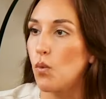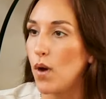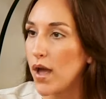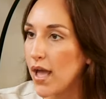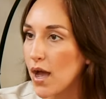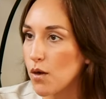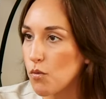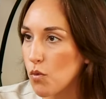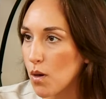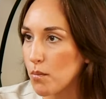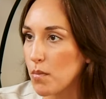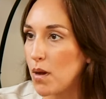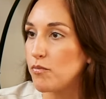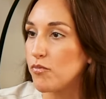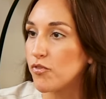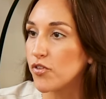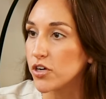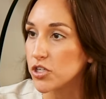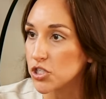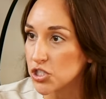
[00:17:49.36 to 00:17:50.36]
way I warm
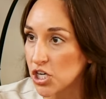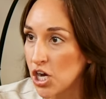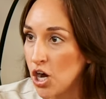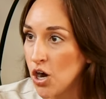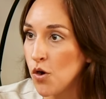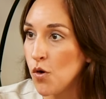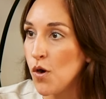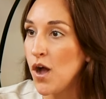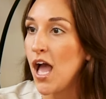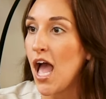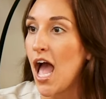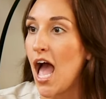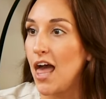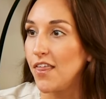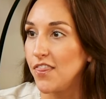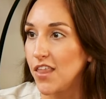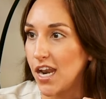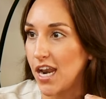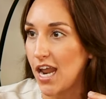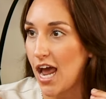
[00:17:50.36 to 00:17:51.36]
up for a show.
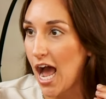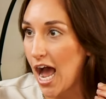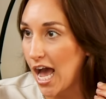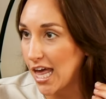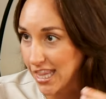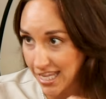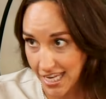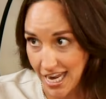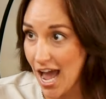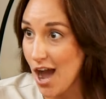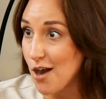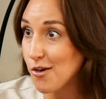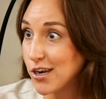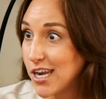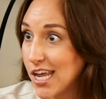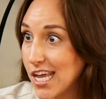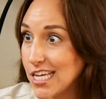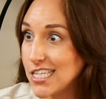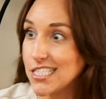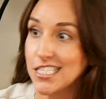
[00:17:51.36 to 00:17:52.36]
And then
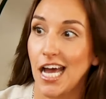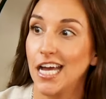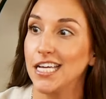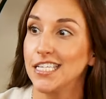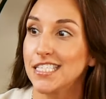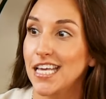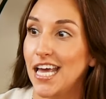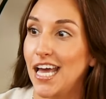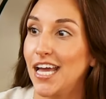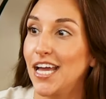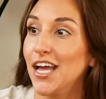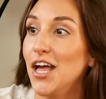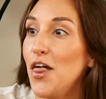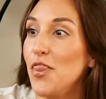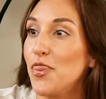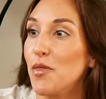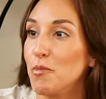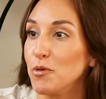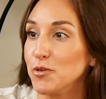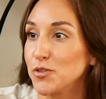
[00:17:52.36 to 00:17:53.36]
nowadays I say
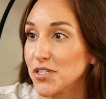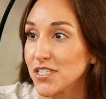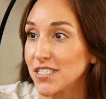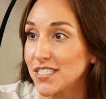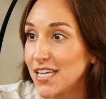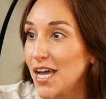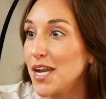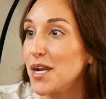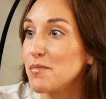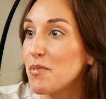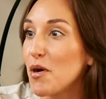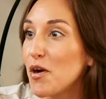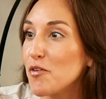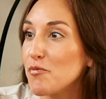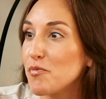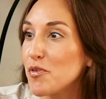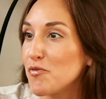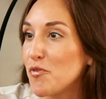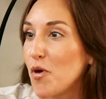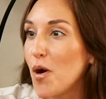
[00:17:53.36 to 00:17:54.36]
the most exciting part
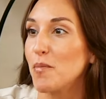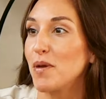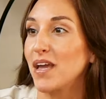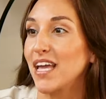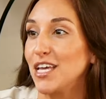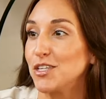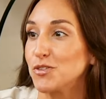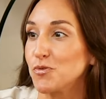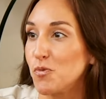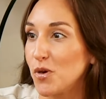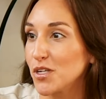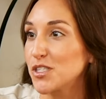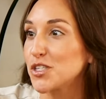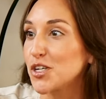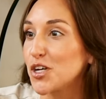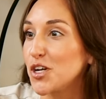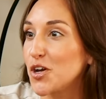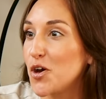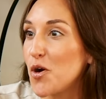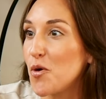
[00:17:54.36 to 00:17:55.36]
of performing is what's
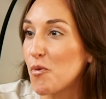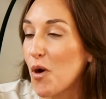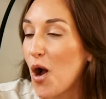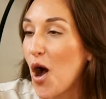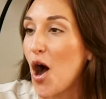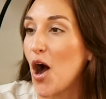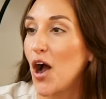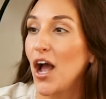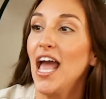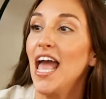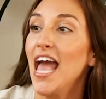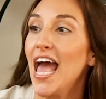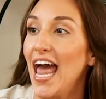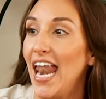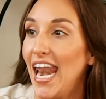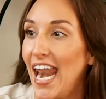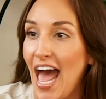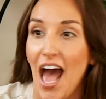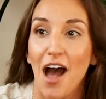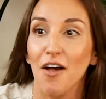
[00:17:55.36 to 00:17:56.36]
going to go wrong
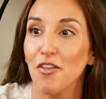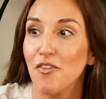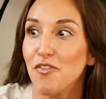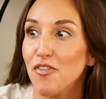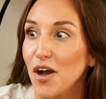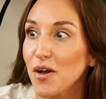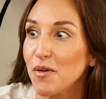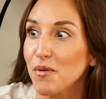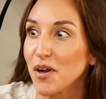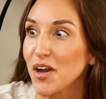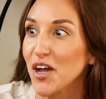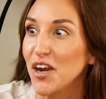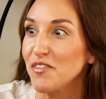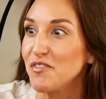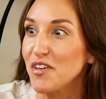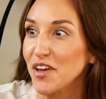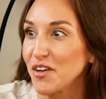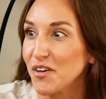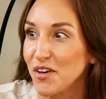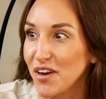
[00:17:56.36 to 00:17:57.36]
and how the we're going to
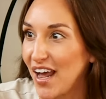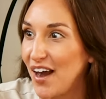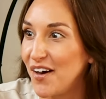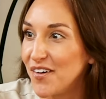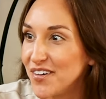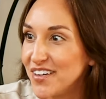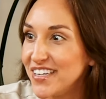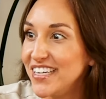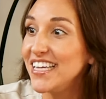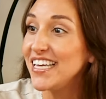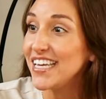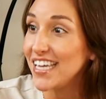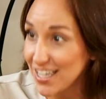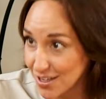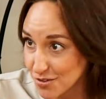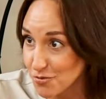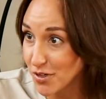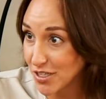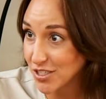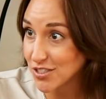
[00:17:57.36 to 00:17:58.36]
figure it out
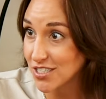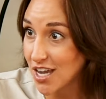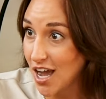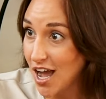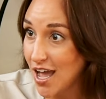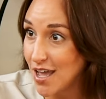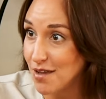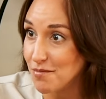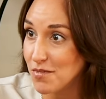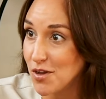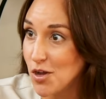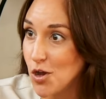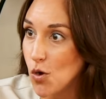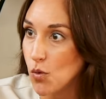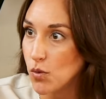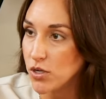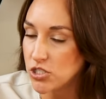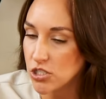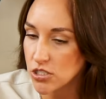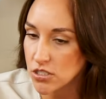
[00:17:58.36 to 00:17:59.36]
in real time,
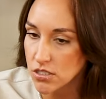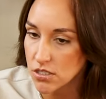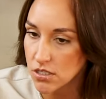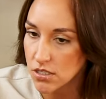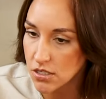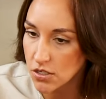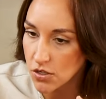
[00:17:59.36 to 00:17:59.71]
which is